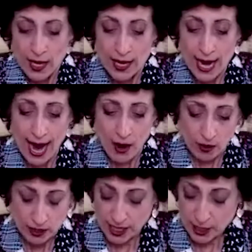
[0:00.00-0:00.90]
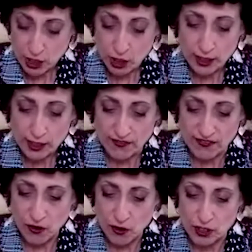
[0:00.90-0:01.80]
Now, let's look at the
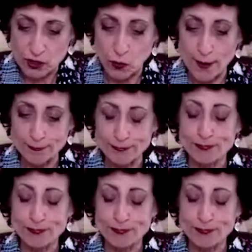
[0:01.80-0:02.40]
first one.